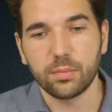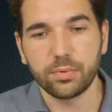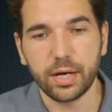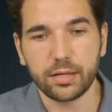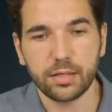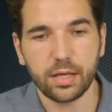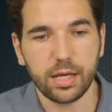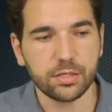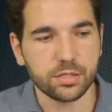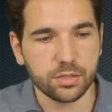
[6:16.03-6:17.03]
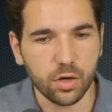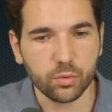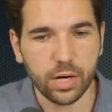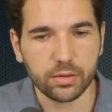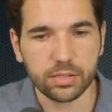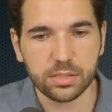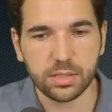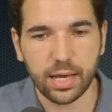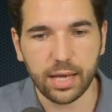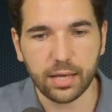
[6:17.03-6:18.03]
but it is so rare to
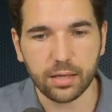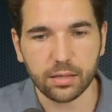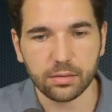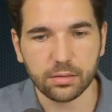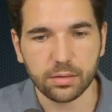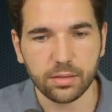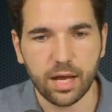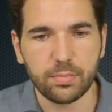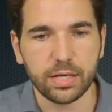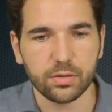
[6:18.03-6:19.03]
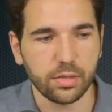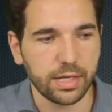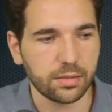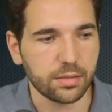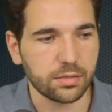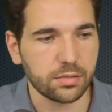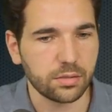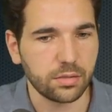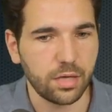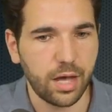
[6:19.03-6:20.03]
see a lawmaker like this
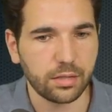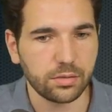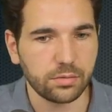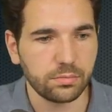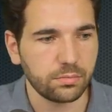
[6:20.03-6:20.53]
not